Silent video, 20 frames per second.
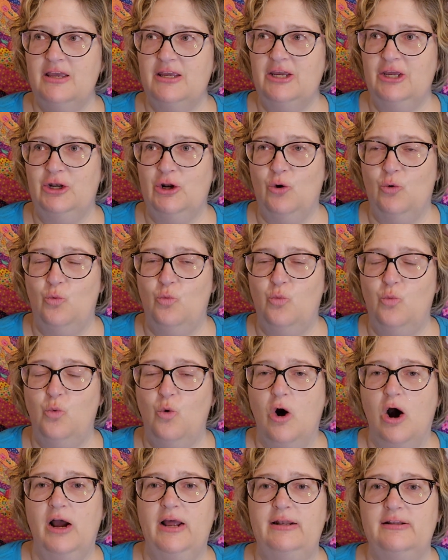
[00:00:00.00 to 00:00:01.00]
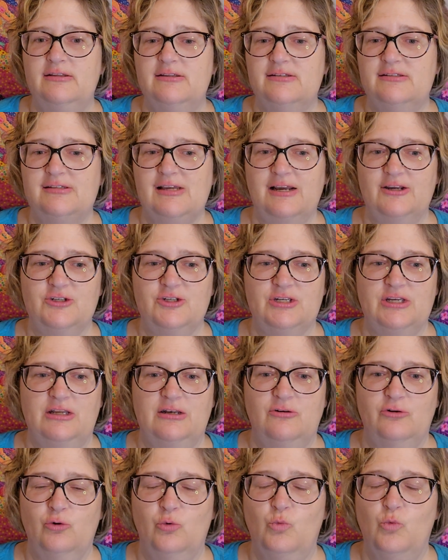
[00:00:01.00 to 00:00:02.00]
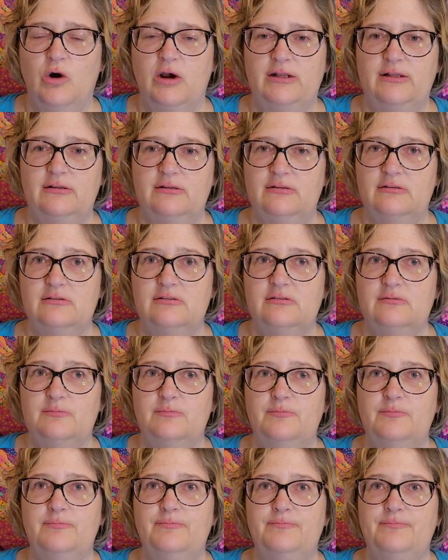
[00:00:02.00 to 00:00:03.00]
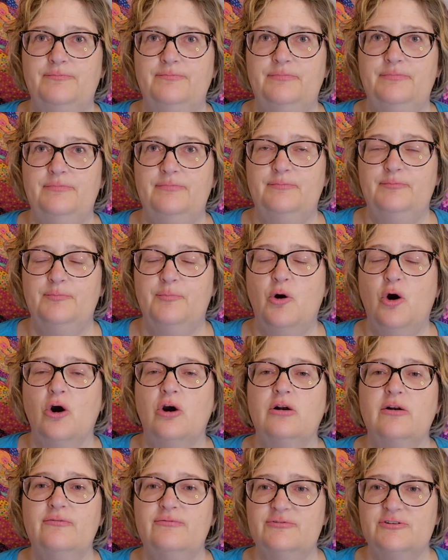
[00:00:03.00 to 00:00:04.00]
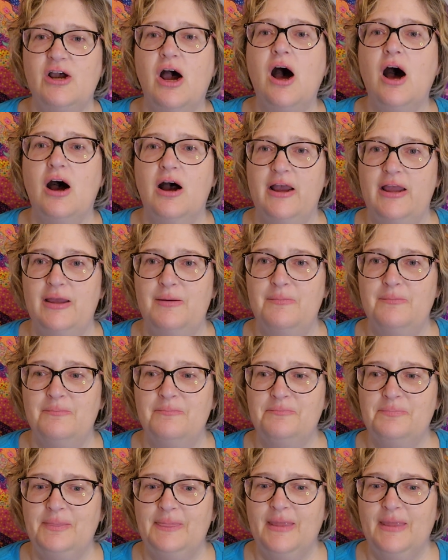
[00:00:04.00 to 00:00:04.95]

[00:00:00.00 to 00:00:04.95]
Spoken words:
you know, one section or one part of time